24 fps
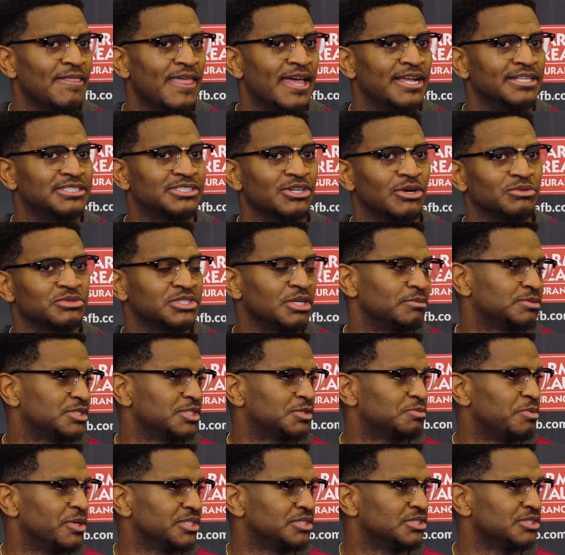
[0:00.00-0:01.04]
And so some
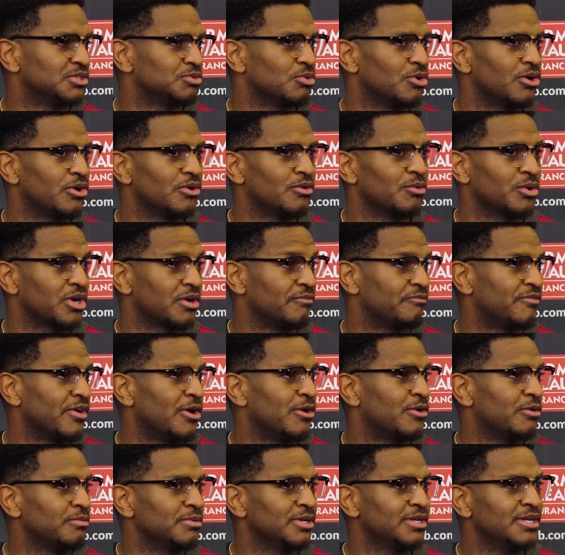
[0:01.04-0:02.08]
suspicions were
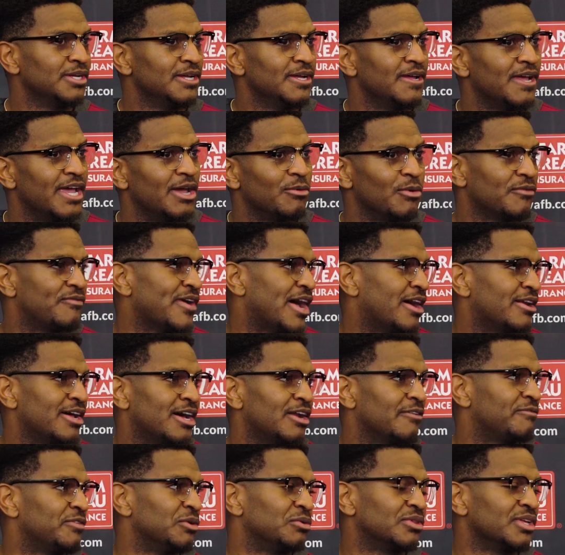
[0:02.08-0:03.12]
confirmed, And we found
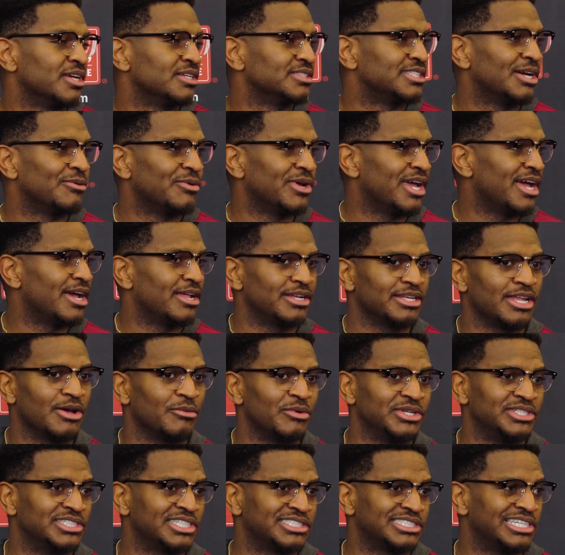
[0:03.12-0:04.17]
out a few things that we had that
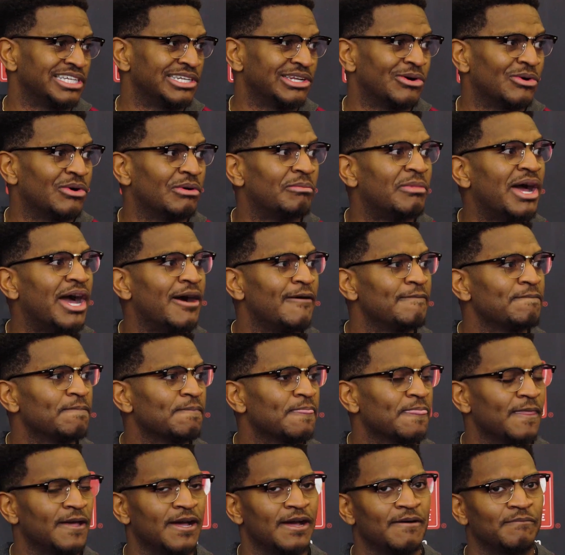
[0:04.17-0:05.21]
we just didn't know about
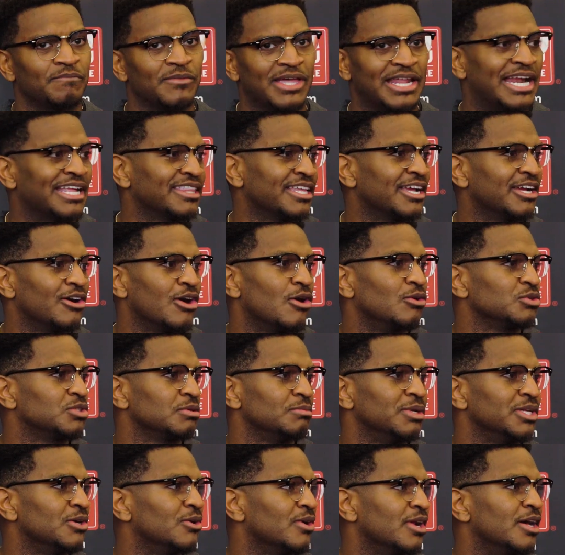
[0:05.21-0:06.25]
that I think are
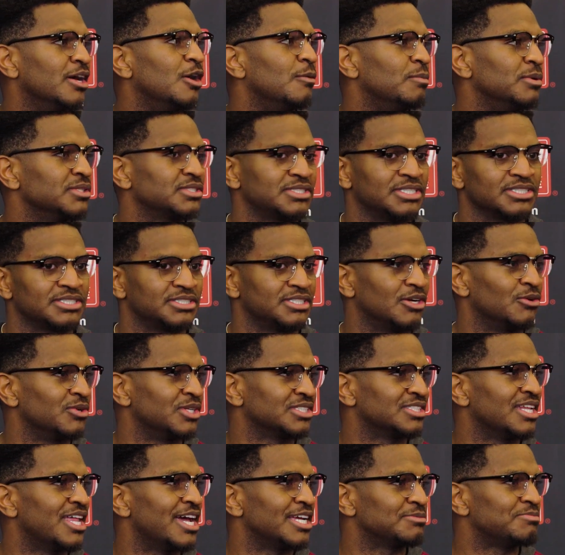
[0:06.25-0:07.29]
ultimately going to help us this, on
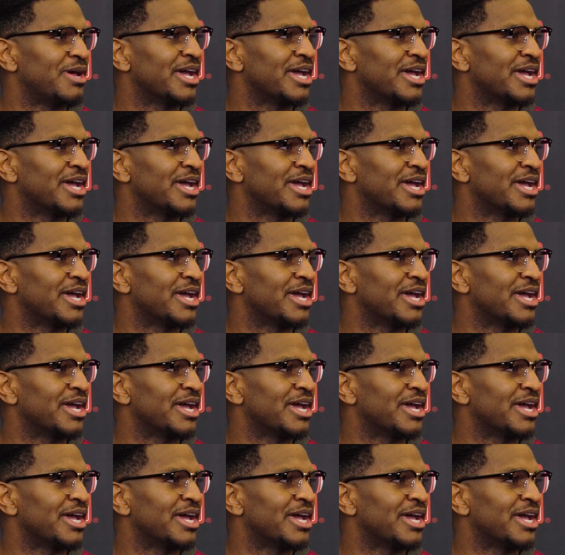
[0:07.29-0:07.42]
this last